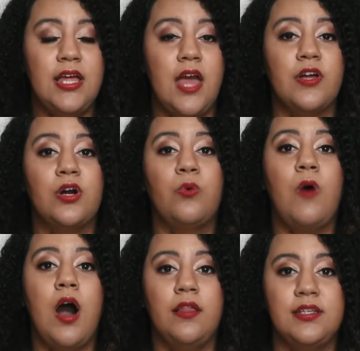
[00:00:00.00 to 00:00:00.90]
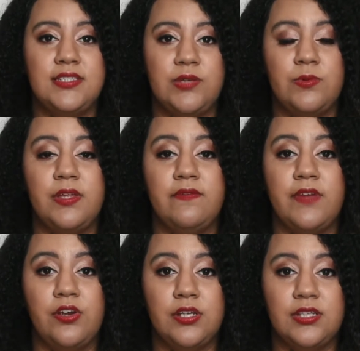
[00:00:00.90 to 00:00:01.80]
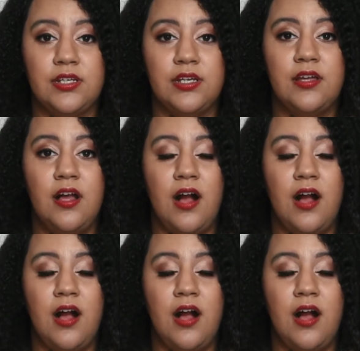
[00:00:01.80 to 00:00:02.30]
and the quality would be very good.